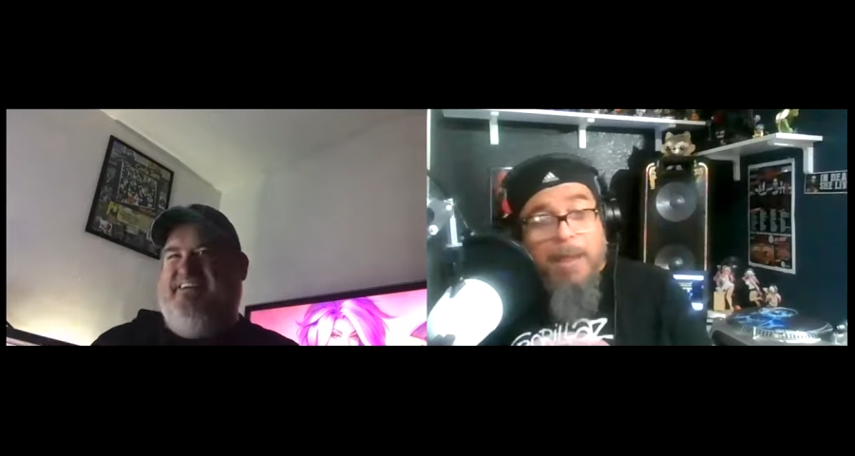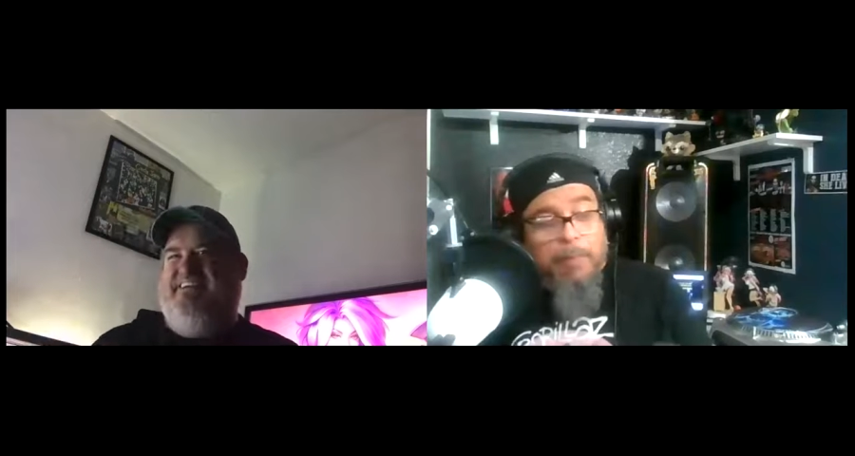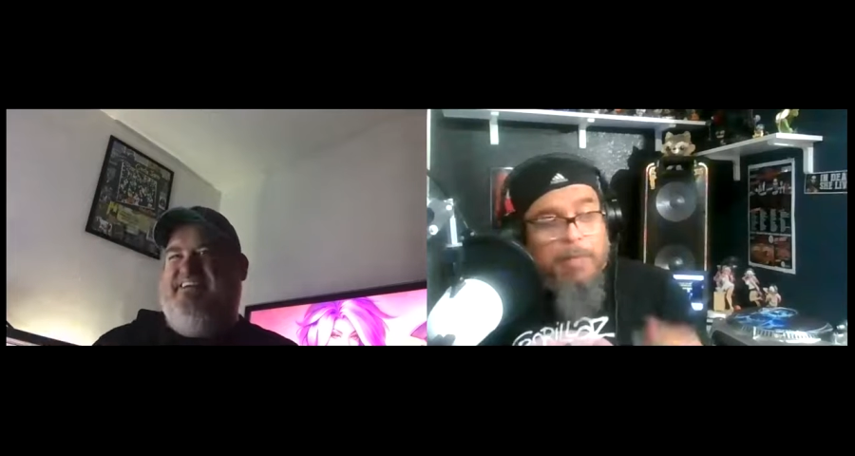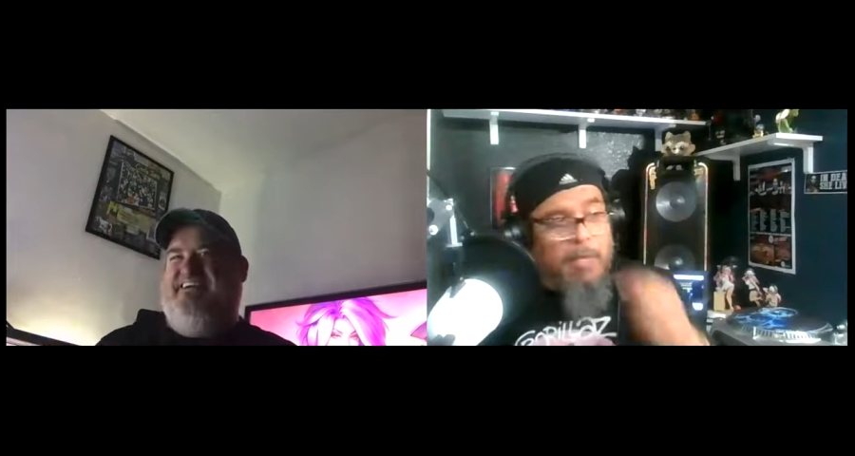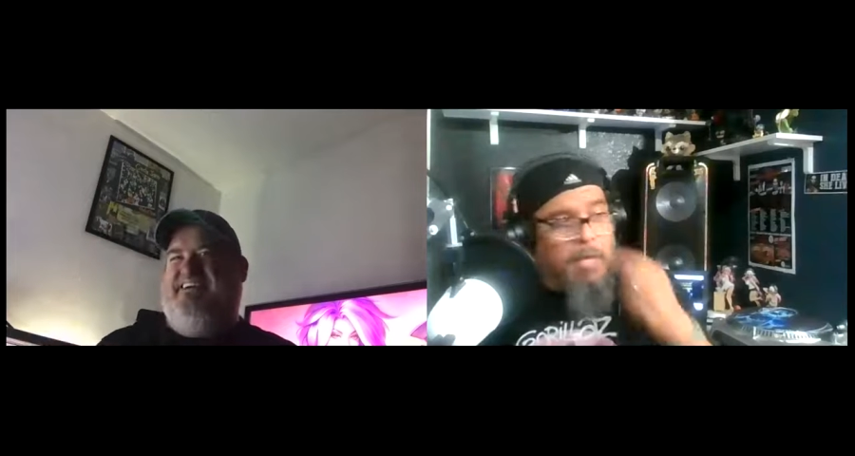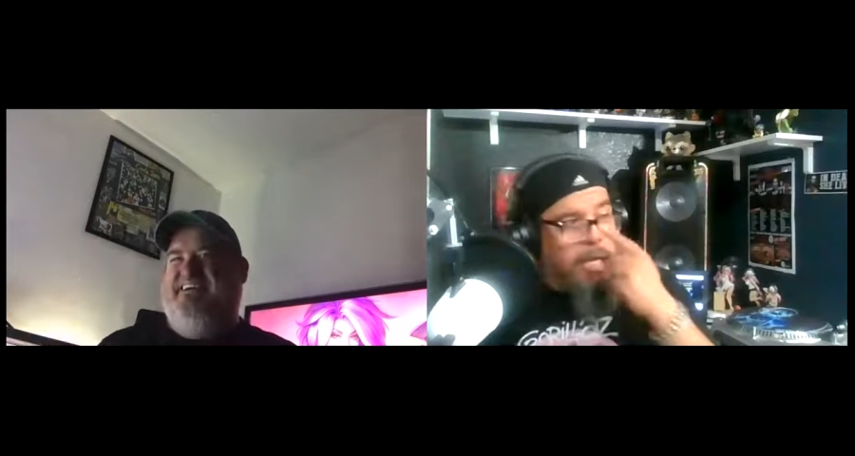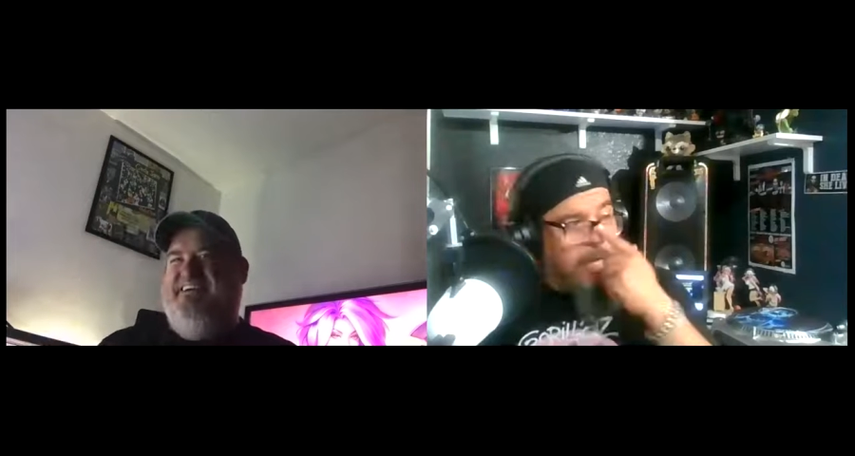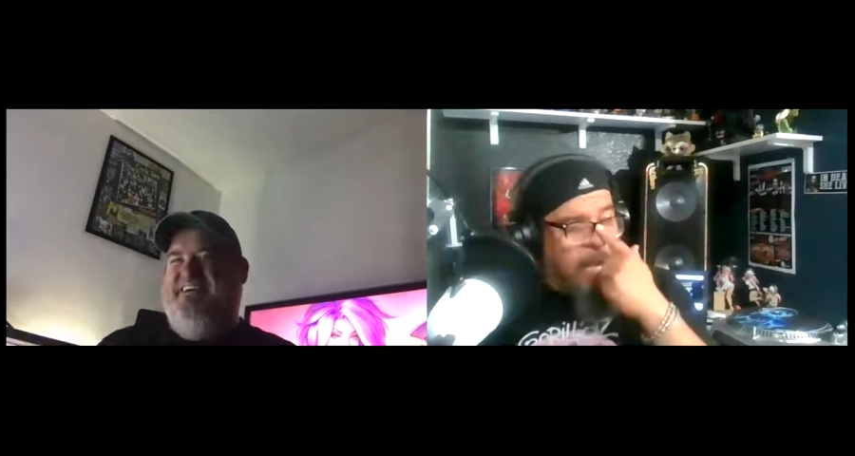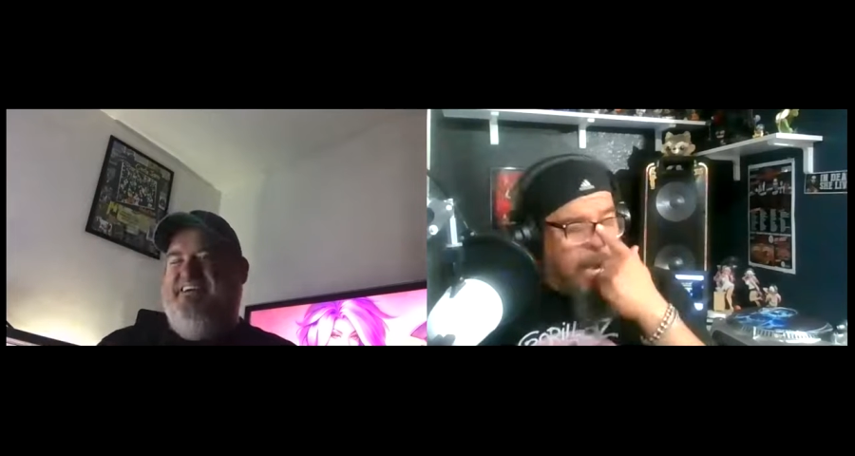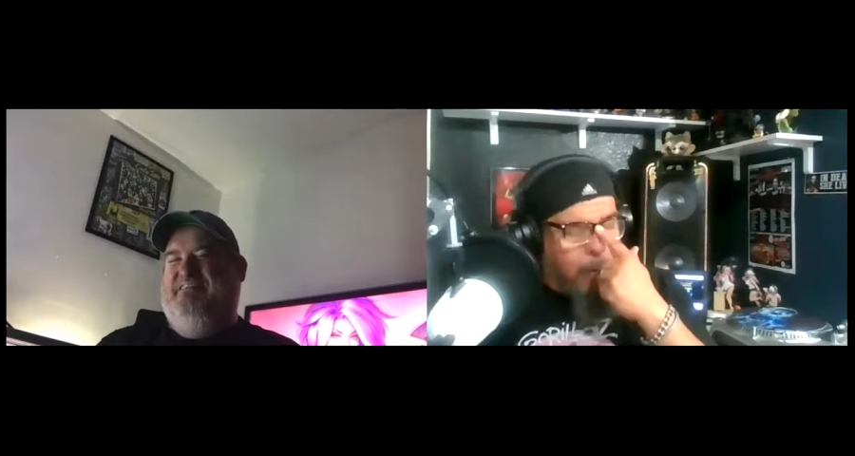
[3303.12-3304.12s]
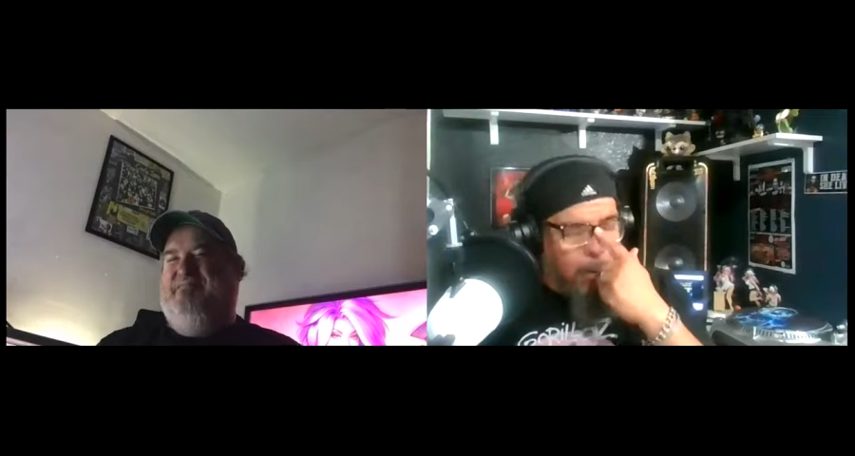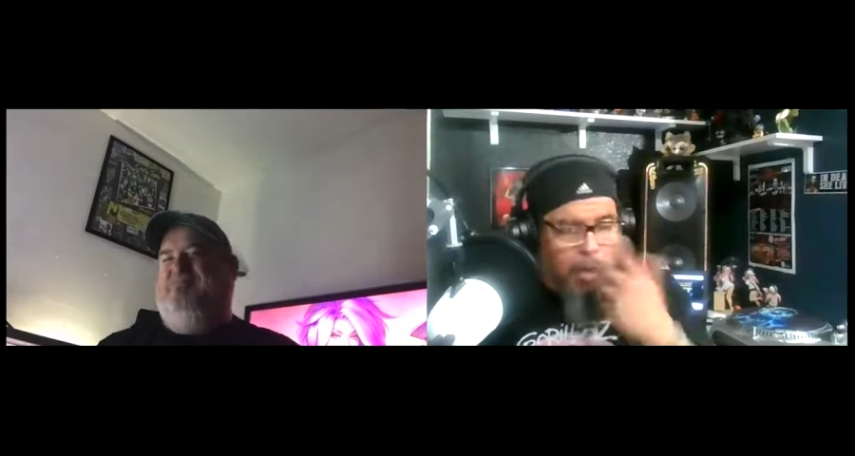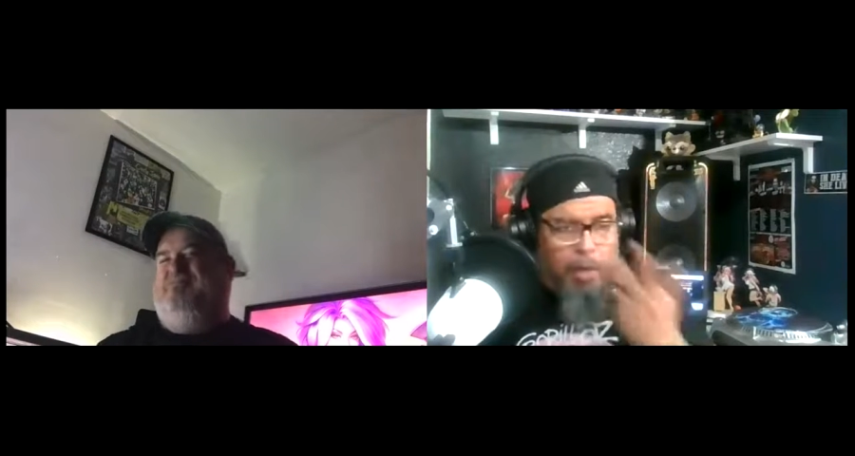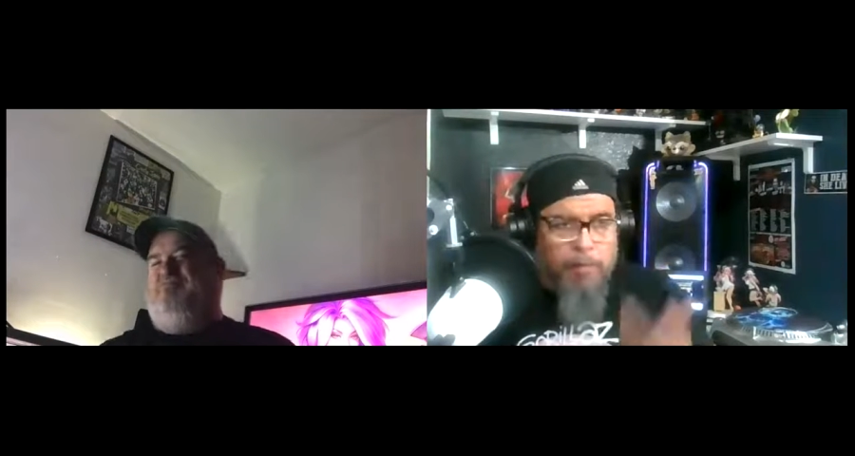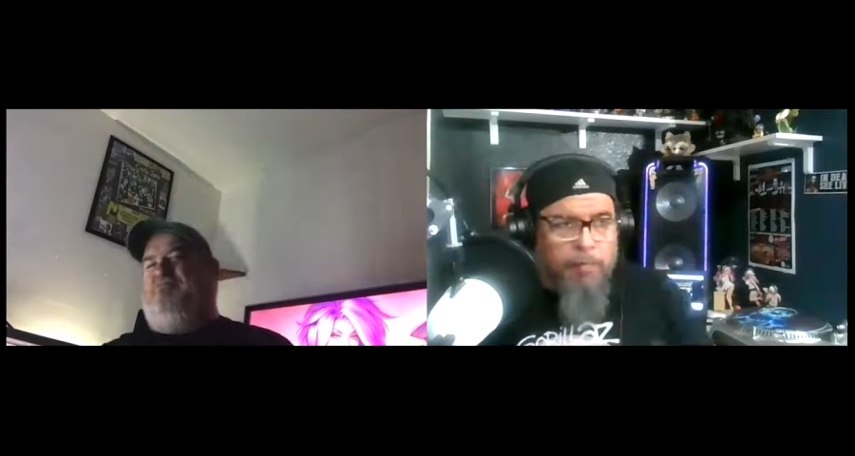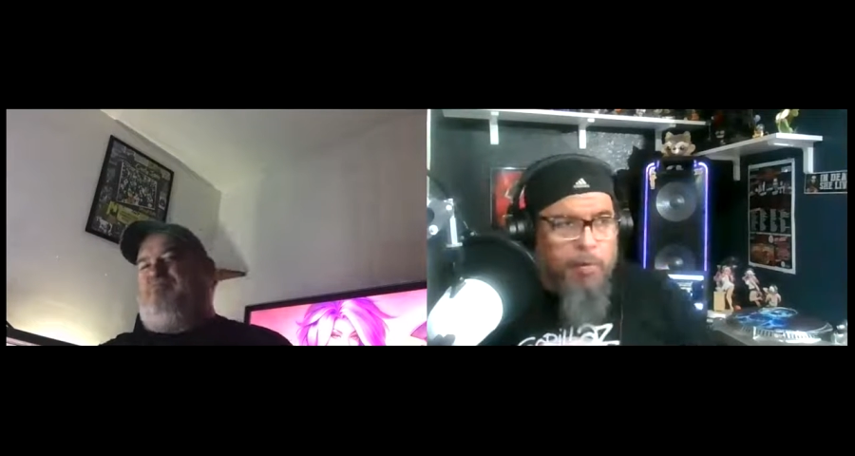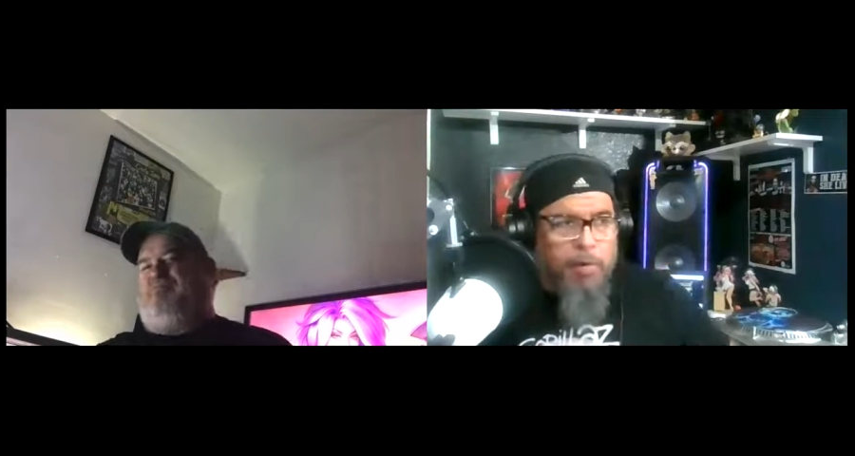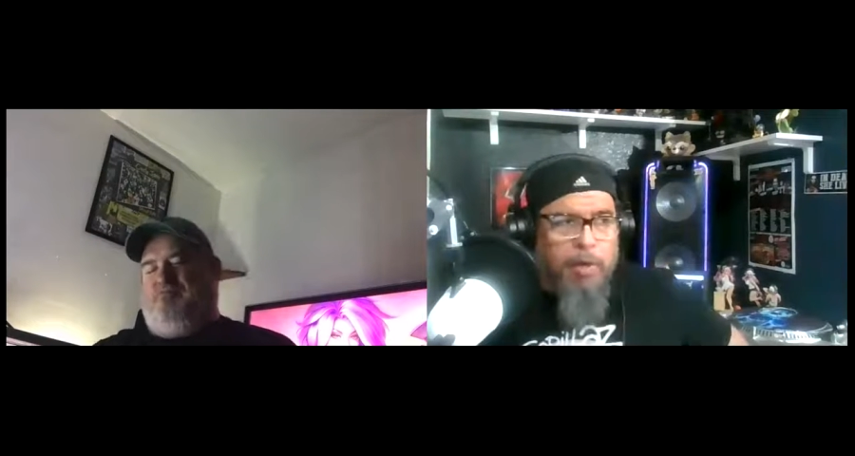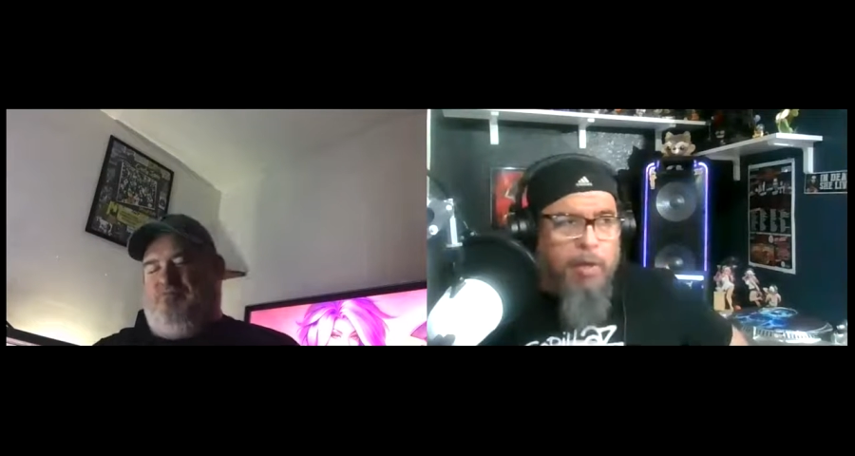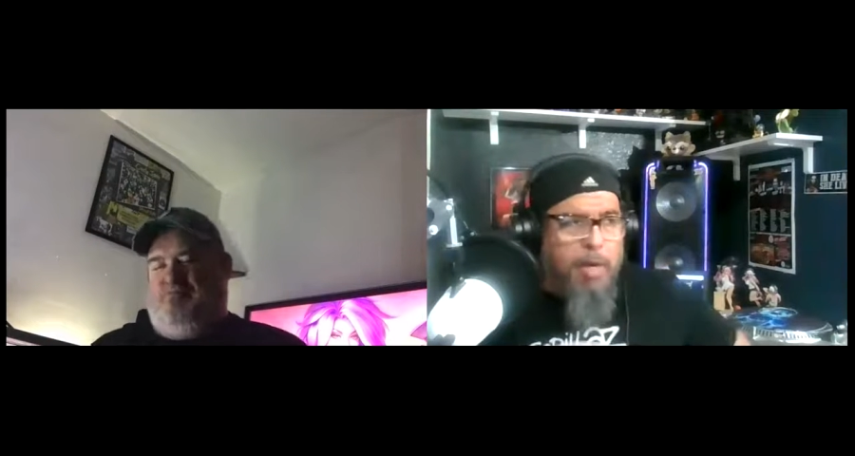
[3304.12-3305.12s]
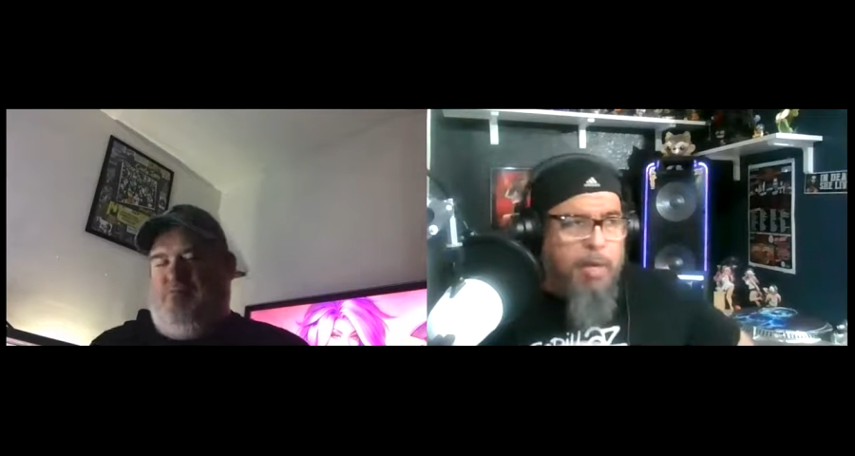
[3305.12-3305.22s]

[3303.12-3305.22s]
but yeah, we're looking forward to it